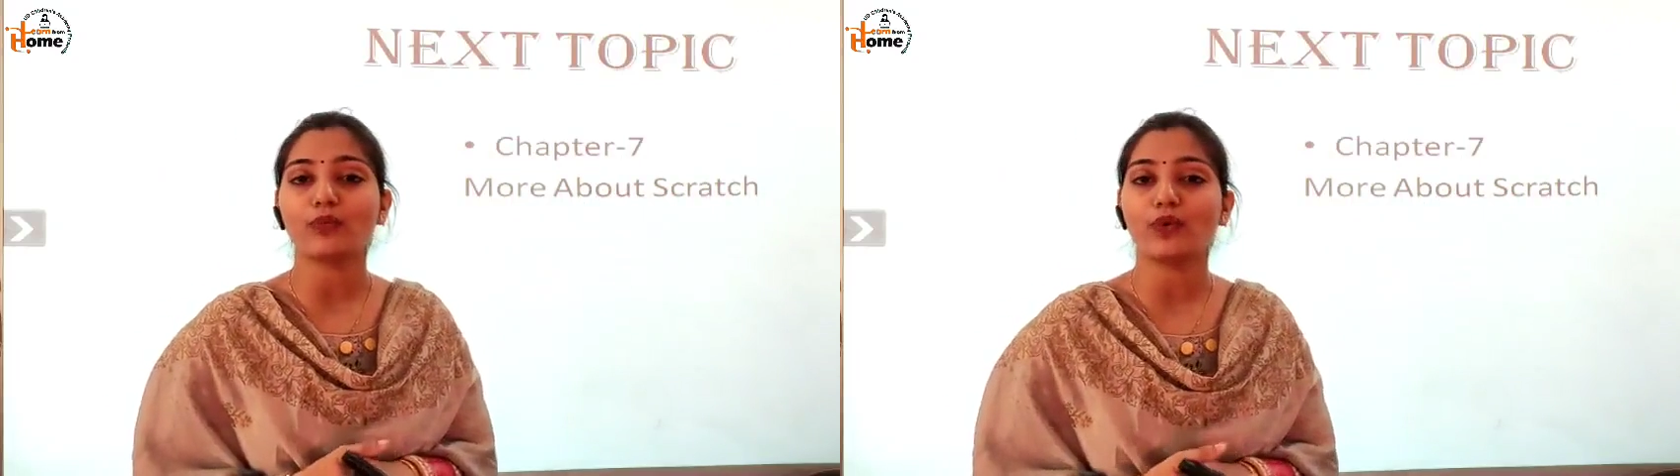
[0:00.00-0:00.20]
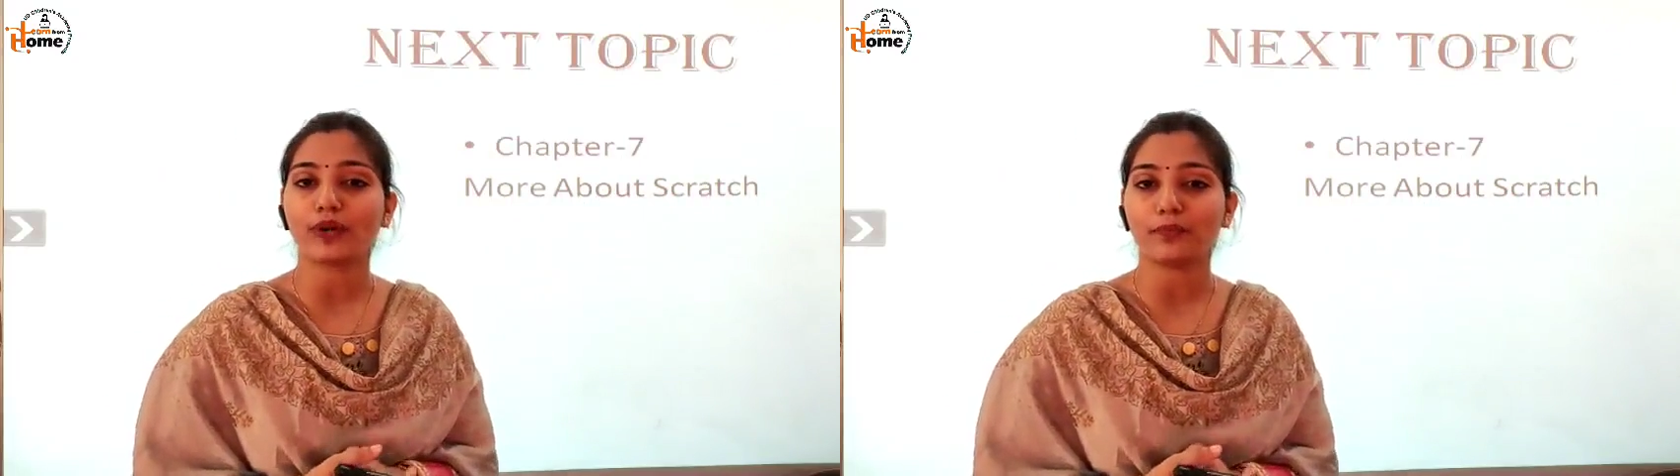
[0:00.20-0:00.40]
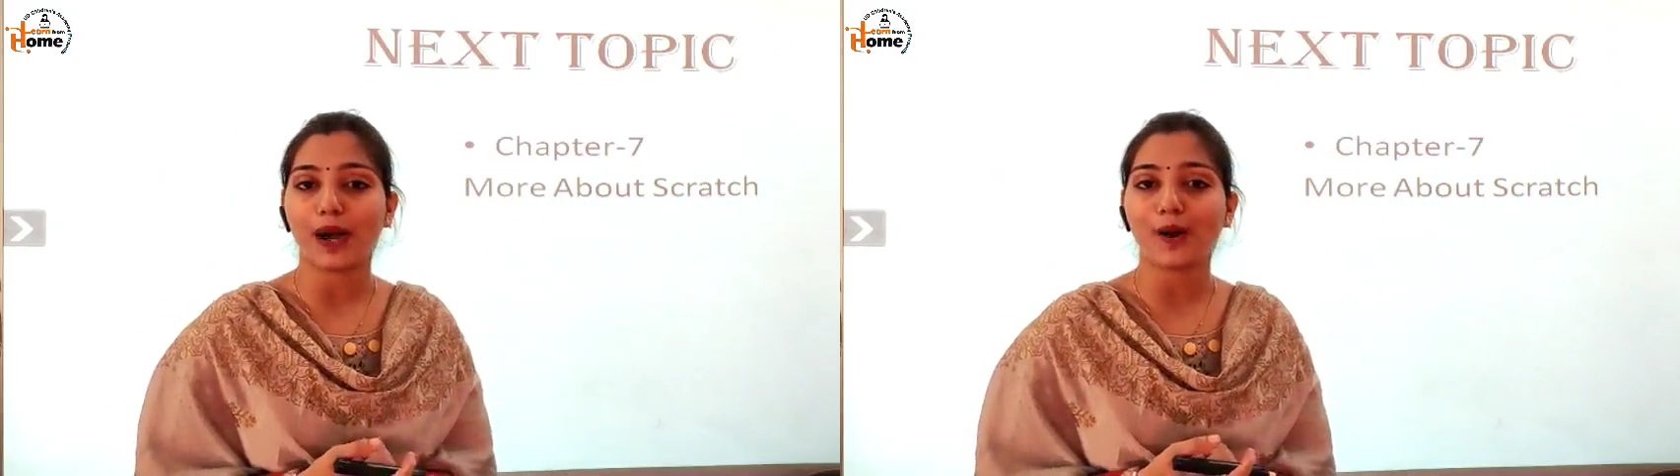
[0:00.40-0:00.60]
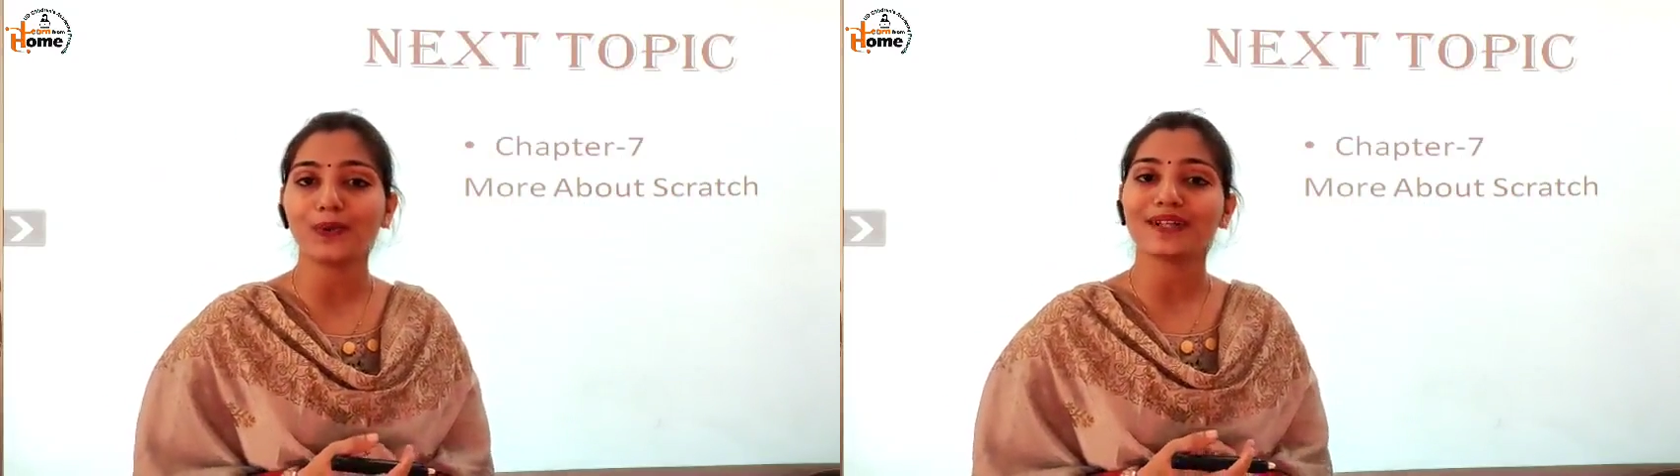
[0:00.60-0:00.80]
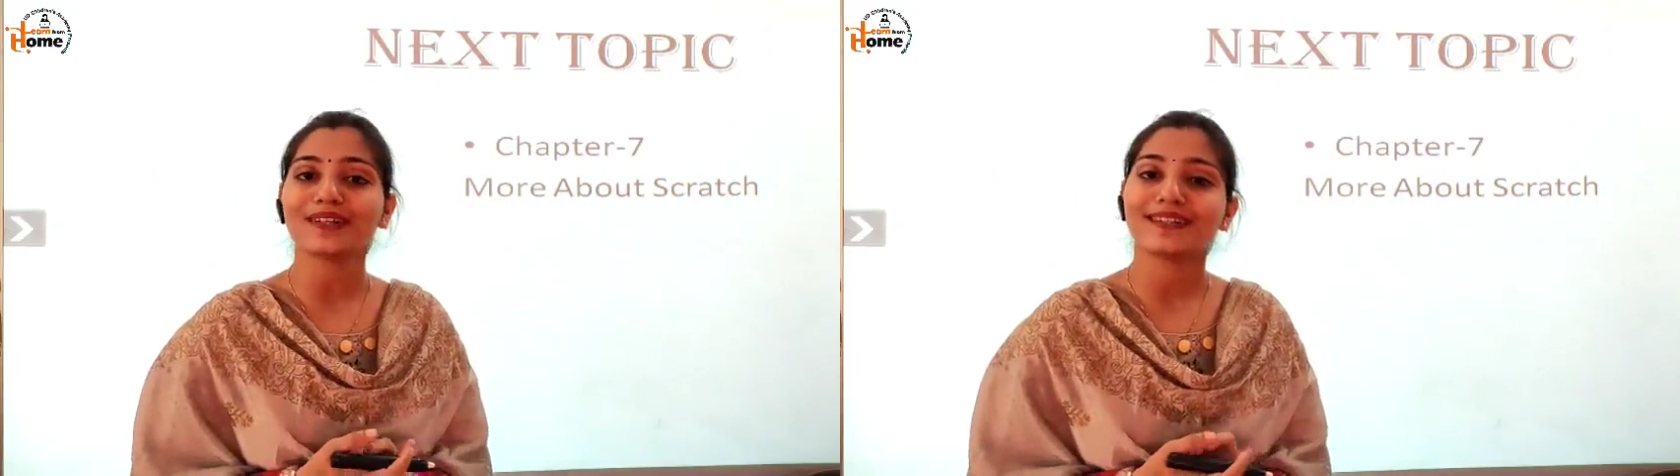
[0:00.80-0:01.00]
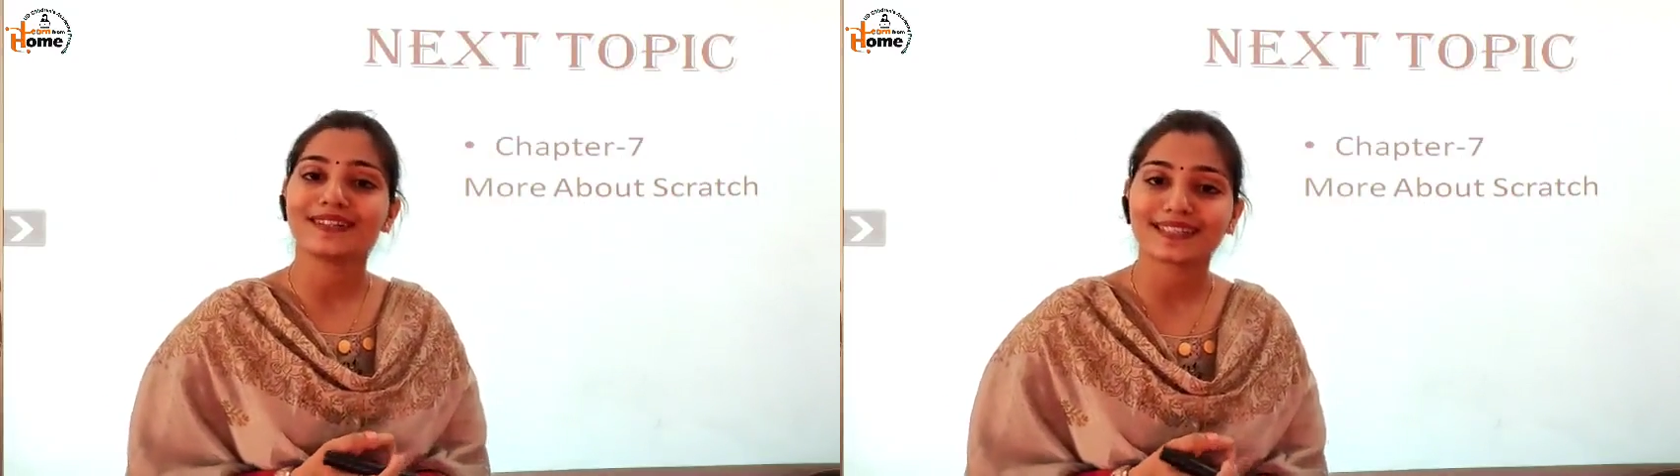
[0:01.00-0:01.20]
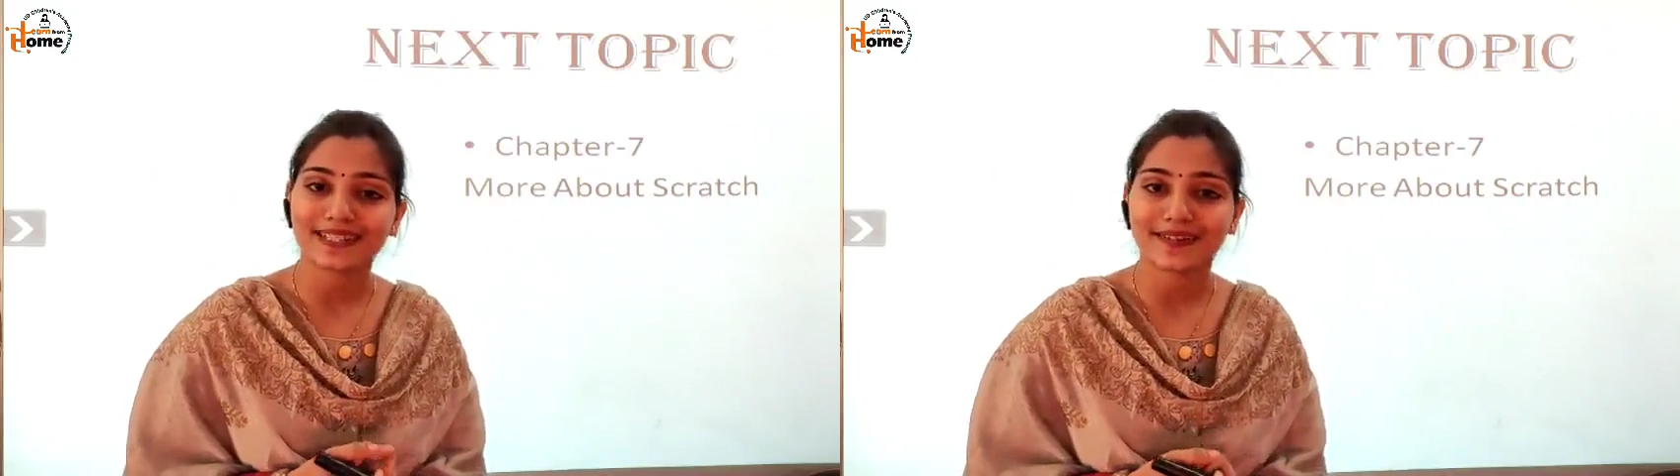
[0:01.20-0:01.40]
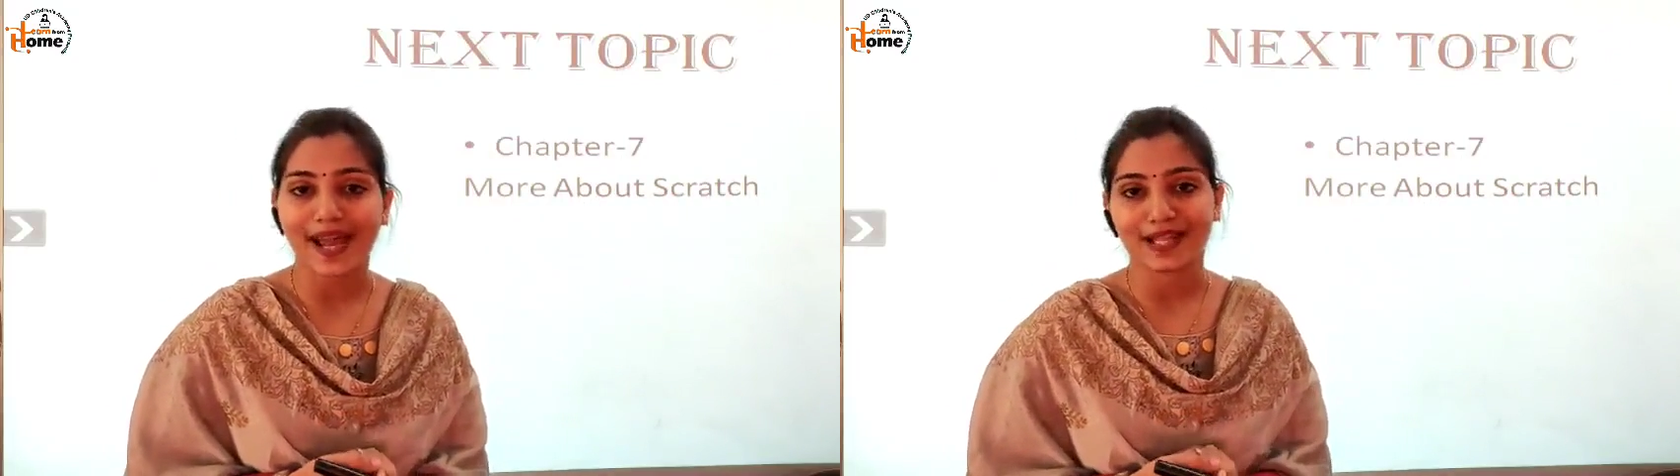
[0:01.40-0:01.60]
more about
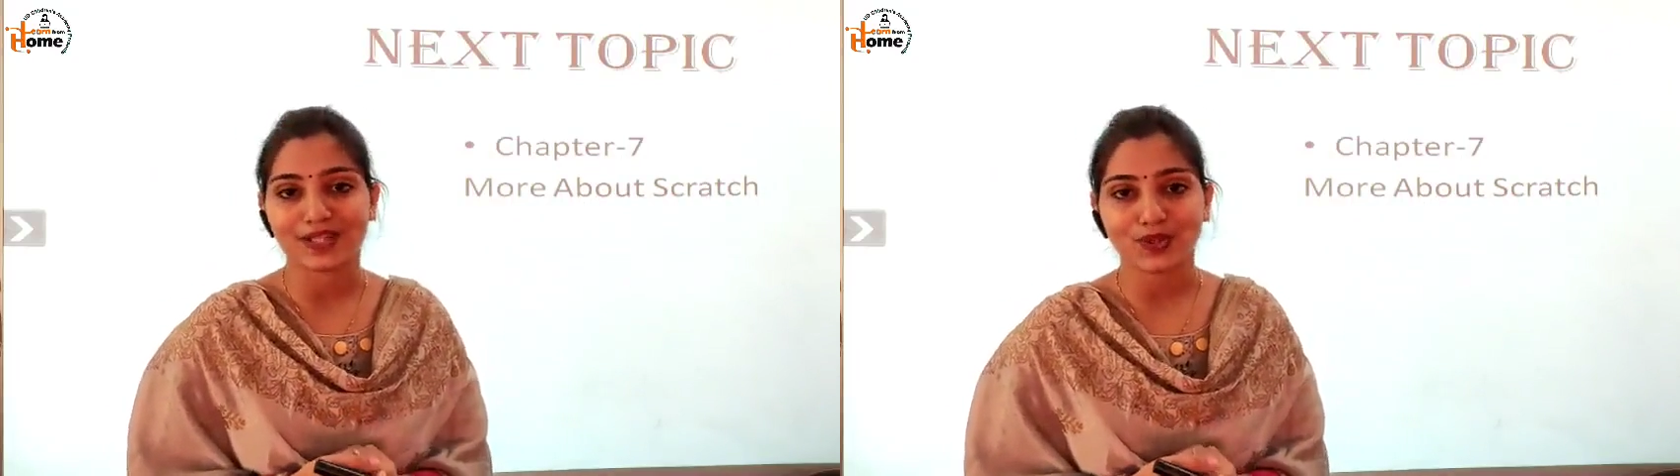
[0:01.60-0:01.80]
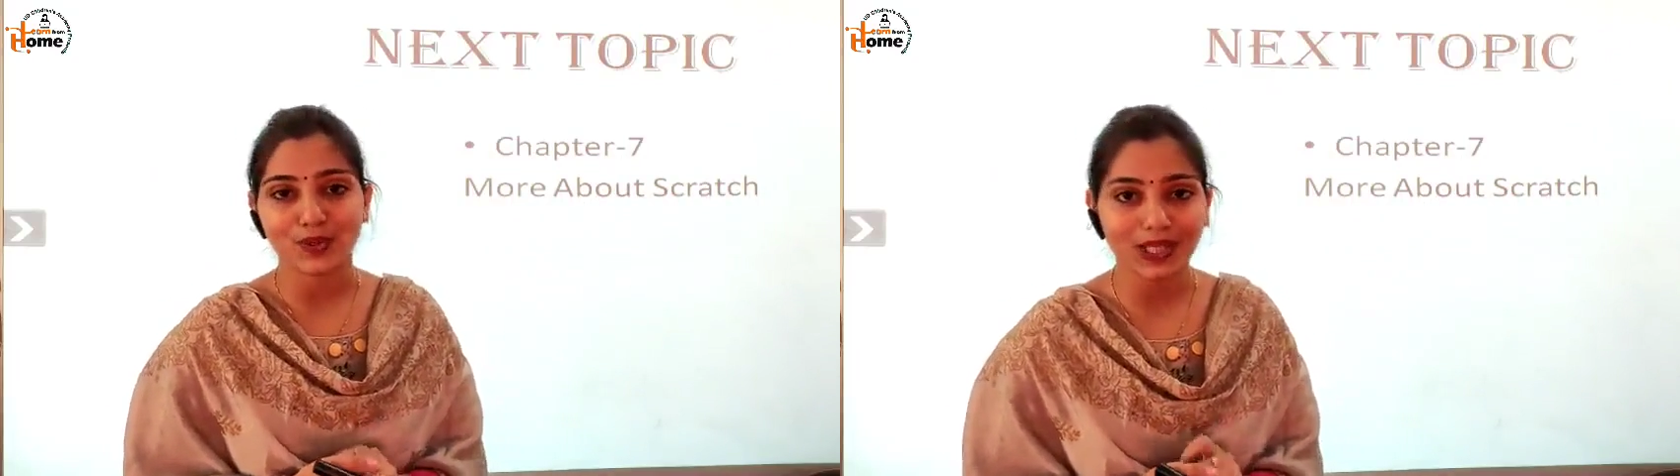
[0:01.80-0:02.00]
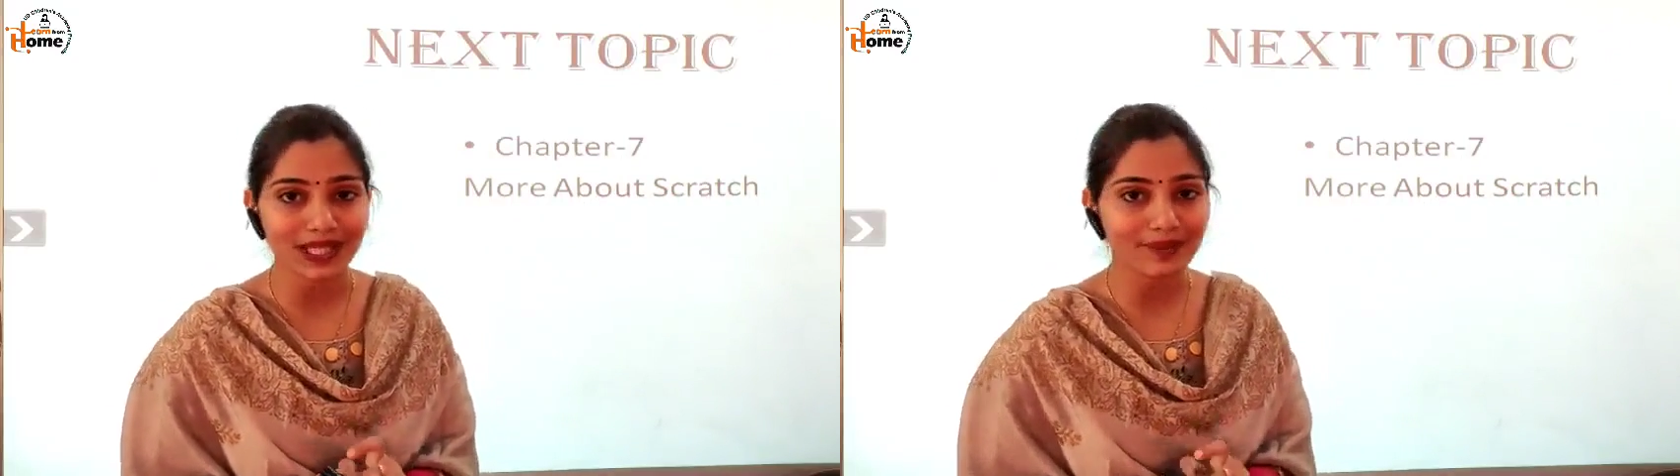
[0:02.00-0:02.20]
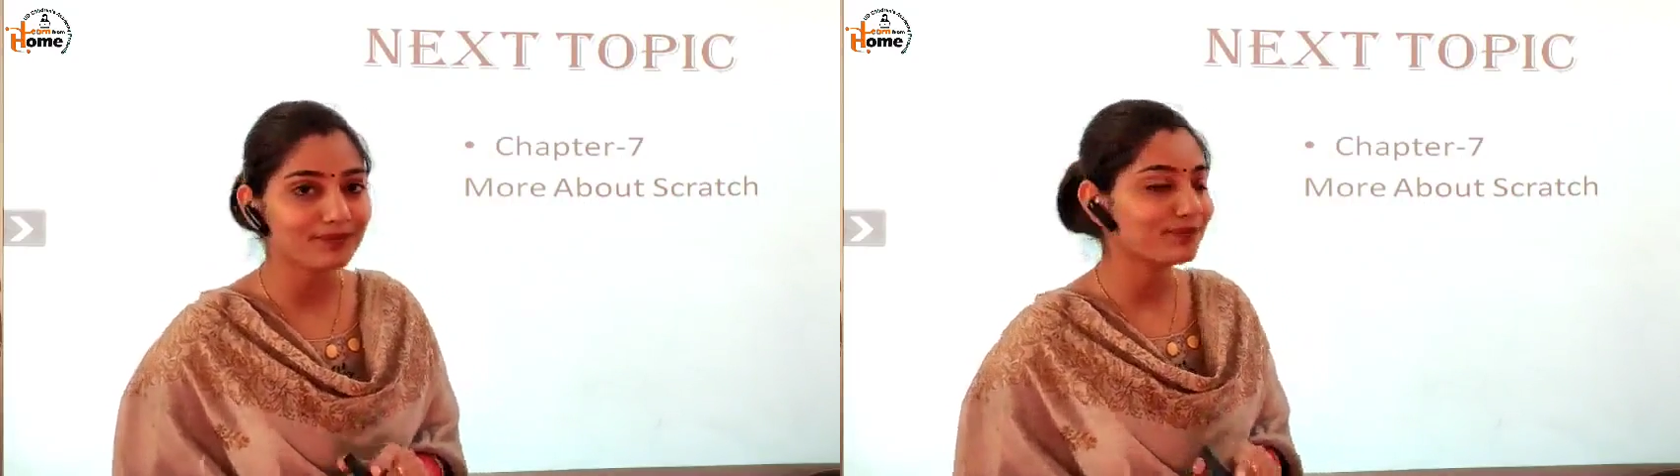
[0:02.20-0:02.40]
Scratch, okay?